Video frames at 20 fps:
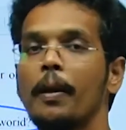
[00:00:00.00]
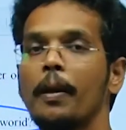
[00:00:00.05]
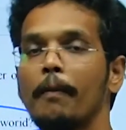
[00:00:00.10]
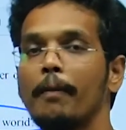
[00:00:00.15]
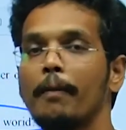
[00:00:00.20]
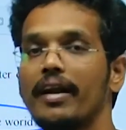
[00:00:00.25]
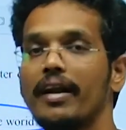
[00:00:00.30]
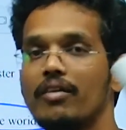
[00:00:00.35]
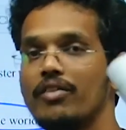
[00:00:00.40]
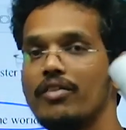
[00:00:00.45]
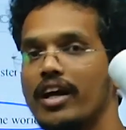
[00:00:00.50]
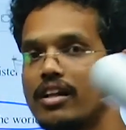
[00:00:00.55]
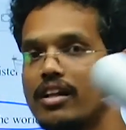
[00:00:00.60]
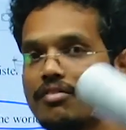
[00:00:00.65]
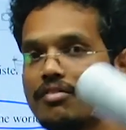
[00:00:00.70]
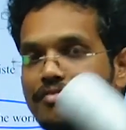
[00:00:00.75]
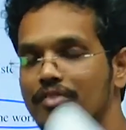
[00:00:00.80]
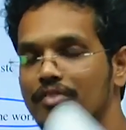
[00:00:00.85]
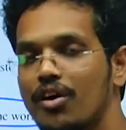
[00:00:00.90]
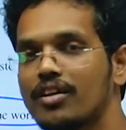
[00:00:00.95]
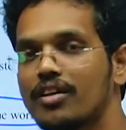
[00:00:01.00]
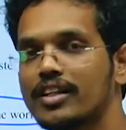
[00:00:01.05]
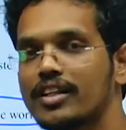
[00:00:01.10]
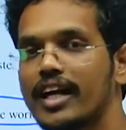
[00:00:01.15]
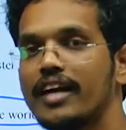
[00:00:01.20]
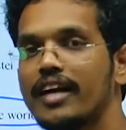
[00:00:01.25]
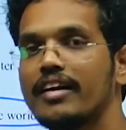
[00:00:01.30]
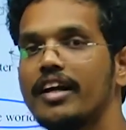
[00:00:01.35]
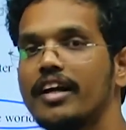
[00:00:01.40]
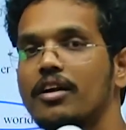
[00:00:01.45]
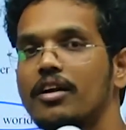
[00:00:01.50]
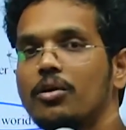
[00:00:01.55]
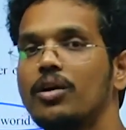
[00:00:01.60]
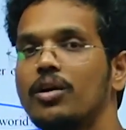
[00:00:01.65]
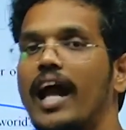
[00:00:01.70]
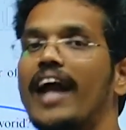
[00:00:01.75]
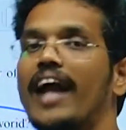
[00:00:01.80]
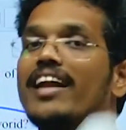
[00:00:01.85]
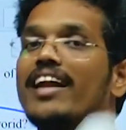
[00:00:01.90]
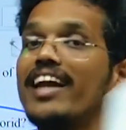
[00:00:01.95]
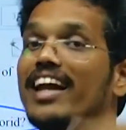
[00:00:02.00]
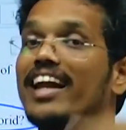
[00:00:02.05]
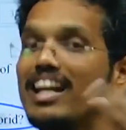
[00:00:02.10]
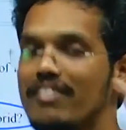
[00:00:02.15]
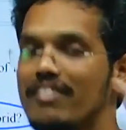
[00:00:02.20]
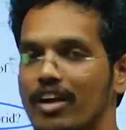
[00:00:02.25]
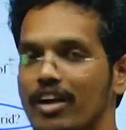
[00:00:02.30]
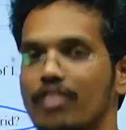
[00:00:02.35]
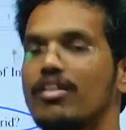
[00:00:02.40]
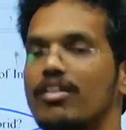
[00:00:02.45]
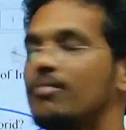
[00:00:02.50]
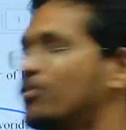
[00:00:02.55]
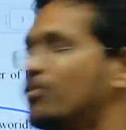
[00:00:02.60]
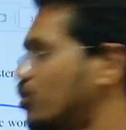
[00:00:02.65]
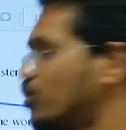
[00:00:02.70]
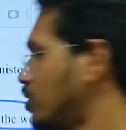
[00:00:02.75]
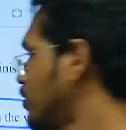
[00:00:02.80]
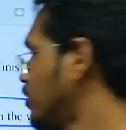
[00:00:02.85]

But we are the fourth country to land anywhere on the moon.